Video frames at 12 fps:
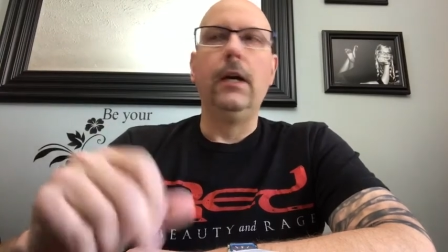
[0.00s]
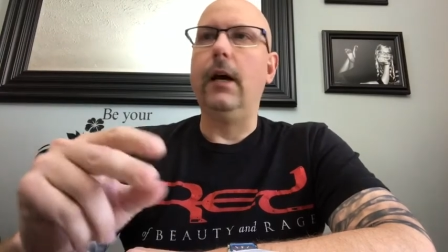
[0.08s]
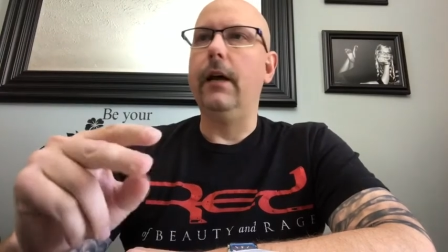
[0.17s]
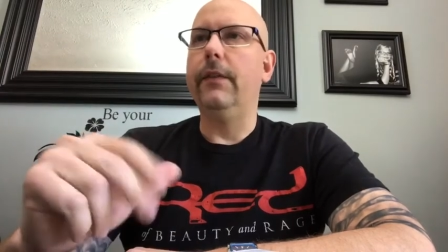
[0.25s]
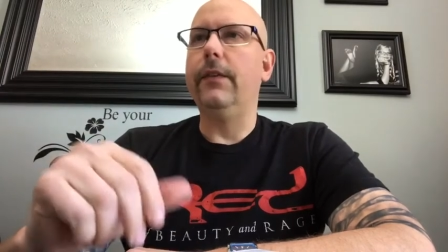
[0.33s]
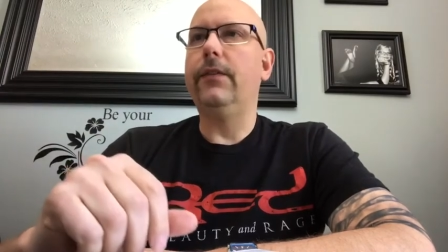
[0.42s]

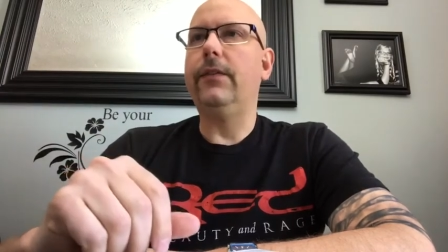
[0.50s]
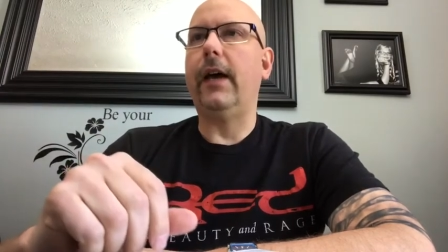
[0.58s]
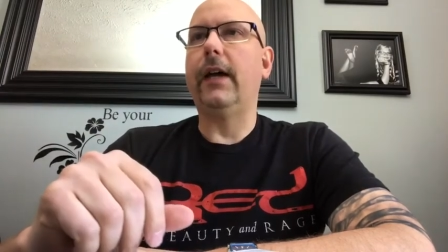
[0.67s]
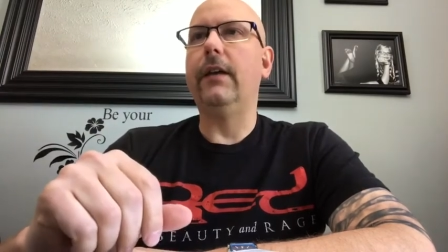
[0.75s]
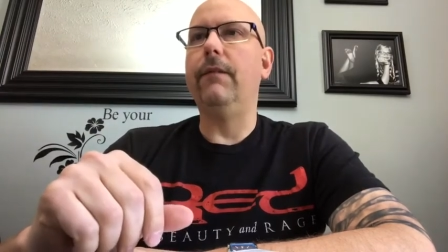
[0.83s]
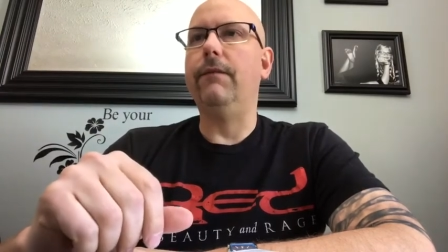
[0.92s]
Uh, the
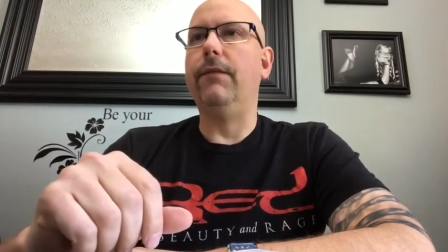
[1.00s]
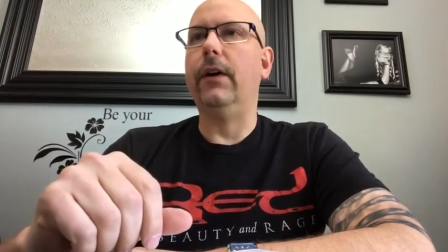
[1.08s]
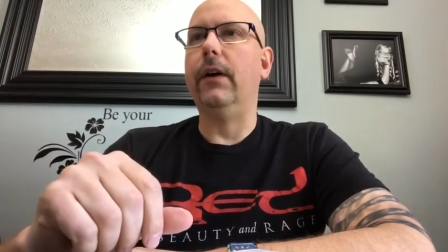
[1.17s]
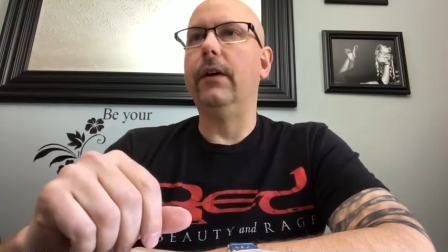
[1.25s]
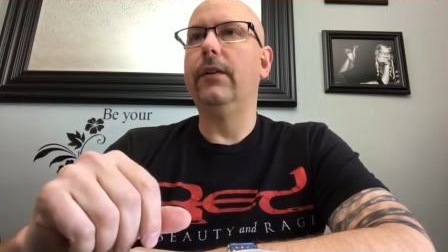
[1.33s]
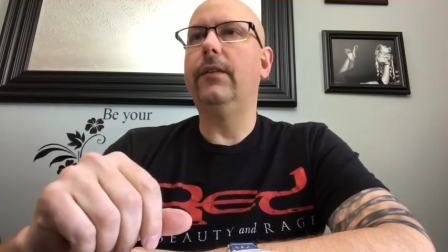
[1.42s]
second
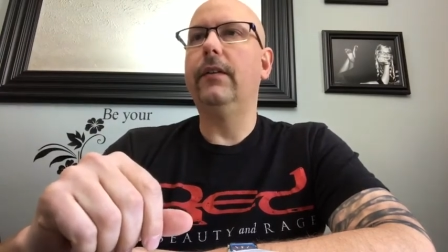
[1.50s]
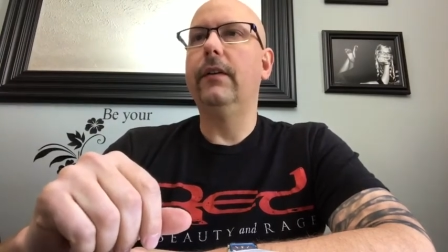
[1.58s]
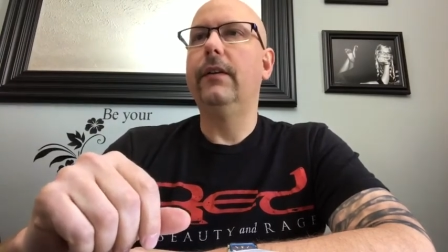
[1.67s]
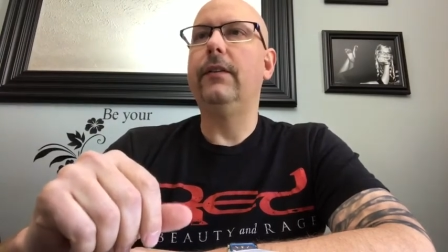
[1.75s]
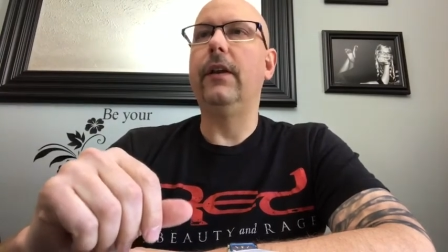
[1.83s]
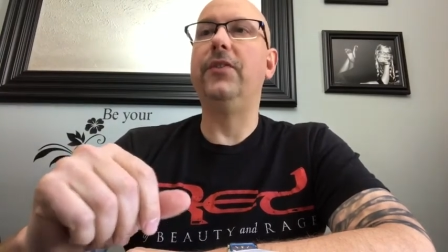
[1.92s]
verse
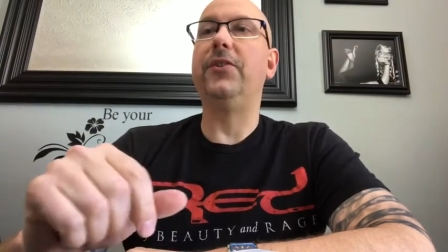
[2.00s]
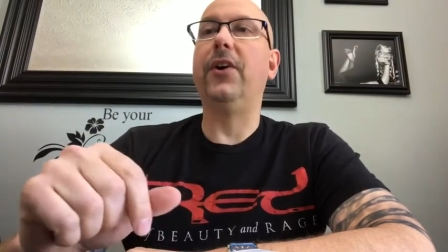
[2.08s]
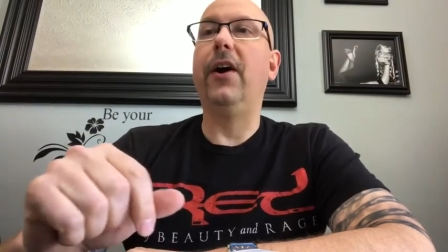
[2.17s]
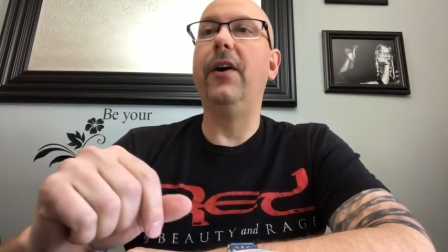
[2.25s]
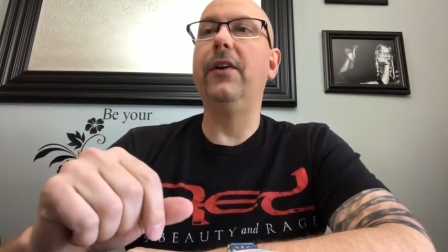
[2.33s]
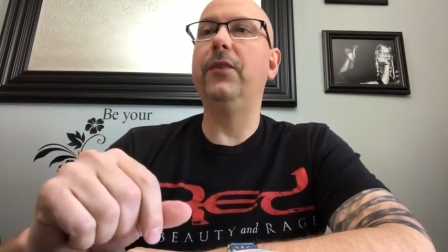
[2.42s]
says, Your
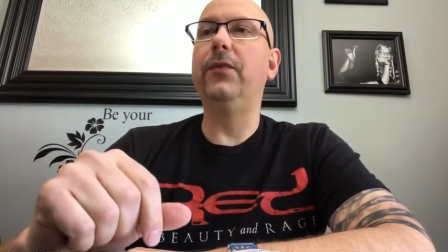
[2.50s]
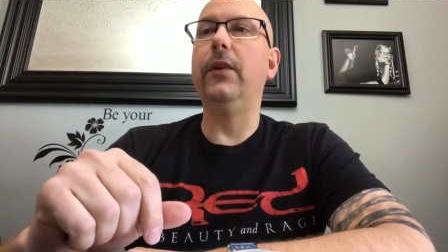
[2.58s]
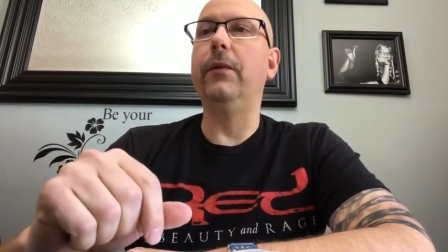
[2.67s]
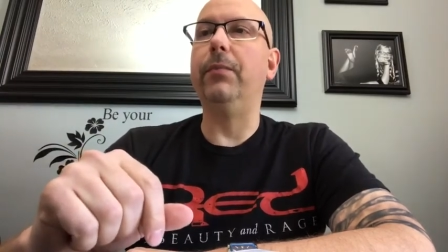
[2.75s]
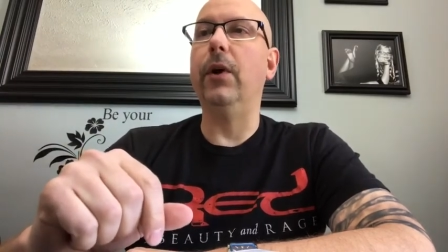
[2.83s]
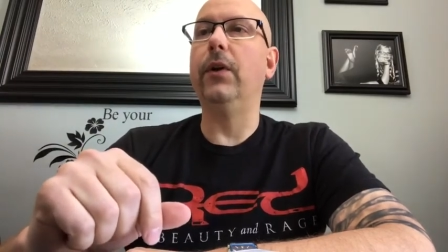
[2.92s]
heart is
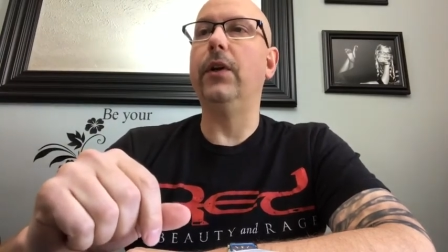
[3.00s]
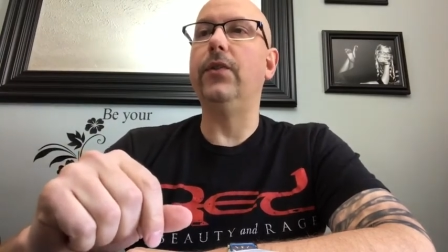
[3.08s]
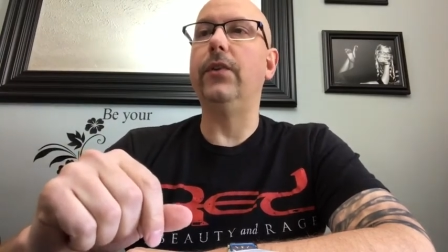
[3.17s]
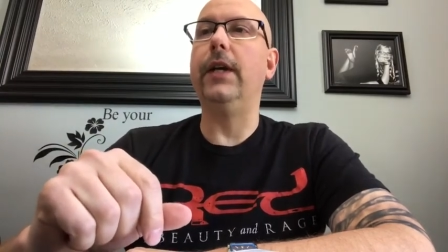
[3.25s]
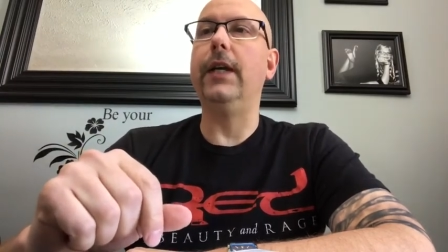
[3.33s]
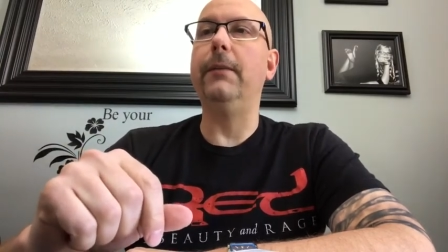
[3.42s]
full of broken
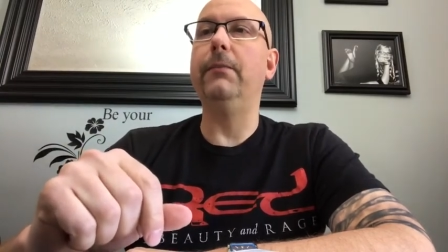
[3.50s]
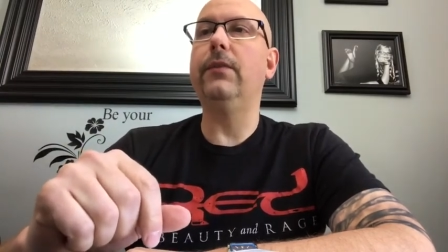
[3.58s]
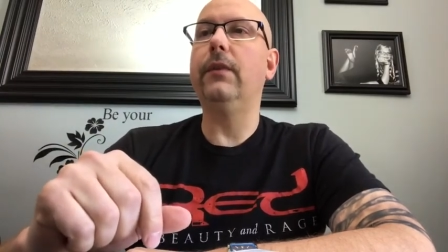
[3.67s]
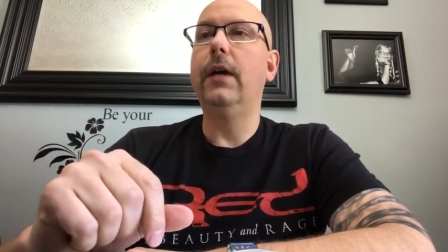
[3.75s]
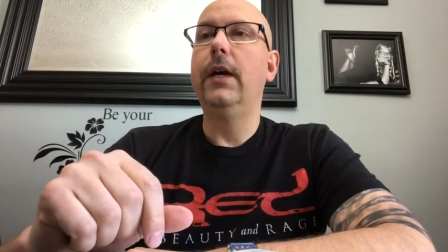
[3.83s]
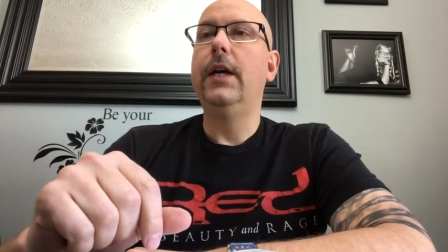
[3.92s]

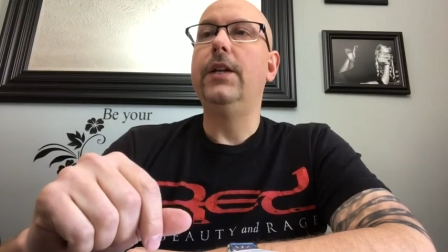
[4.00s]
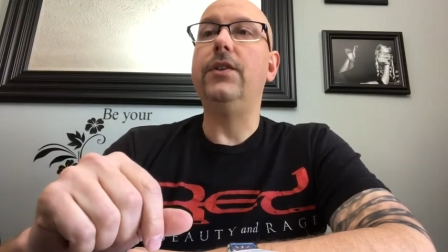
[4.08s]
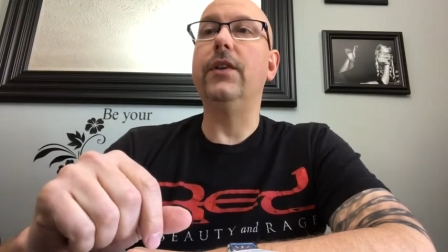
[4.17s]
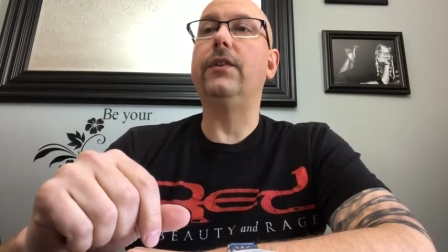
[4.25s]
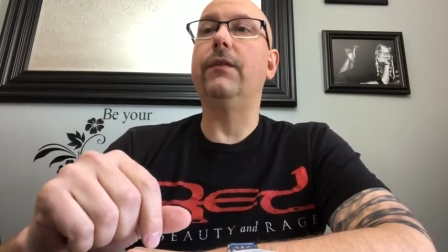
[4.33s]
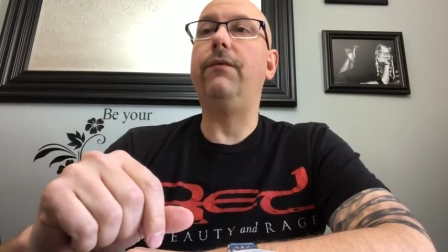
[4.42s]
dreams
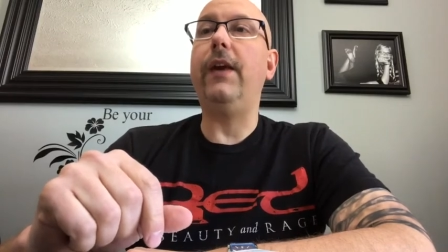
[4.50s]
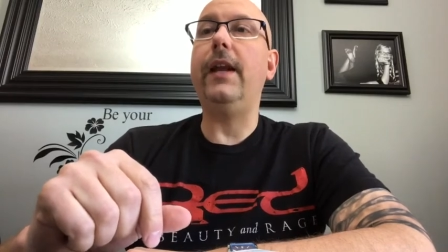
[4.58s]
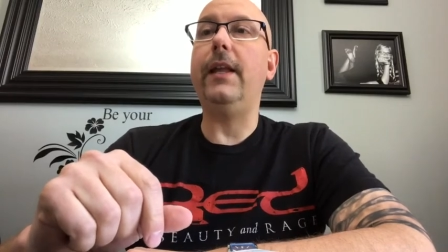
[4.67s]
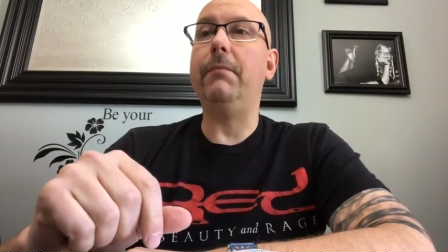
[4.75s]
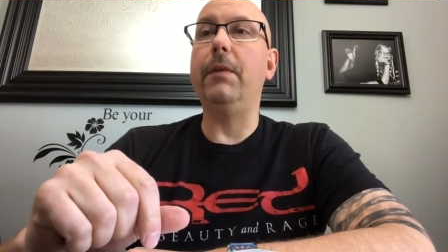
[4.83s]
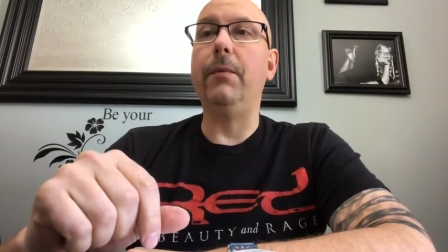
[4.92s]
just a
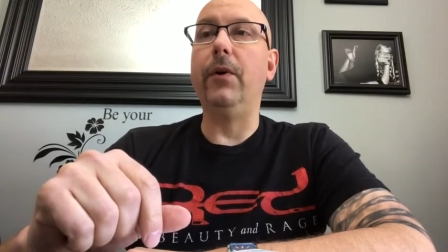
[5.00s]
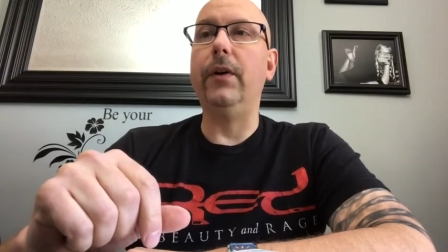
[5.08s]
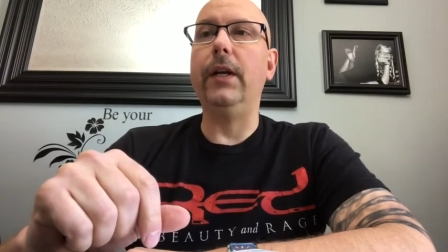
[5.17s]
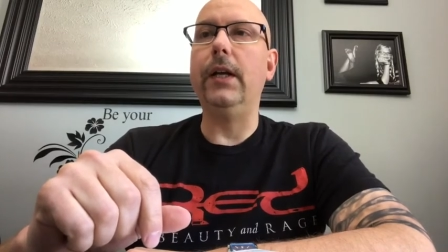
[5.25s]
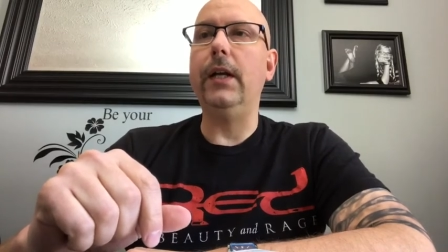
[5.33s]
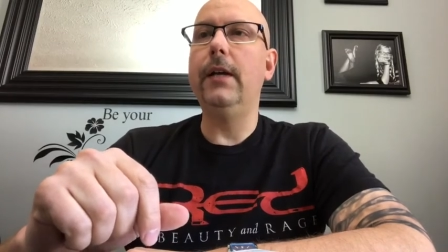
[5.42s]
fading
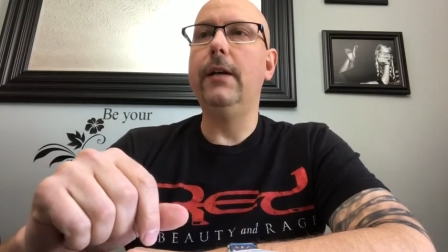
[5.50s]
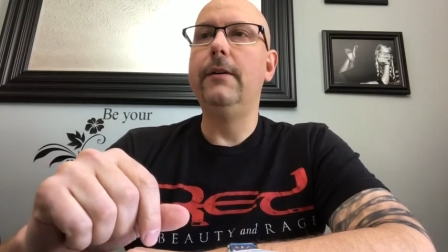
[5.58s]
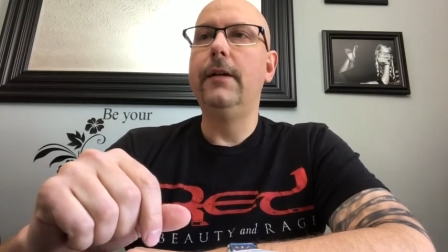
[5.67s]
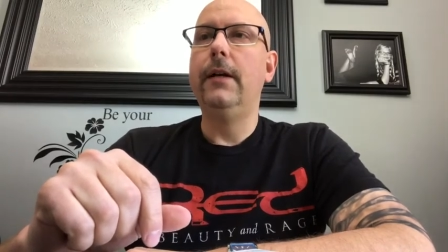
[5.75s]
memory,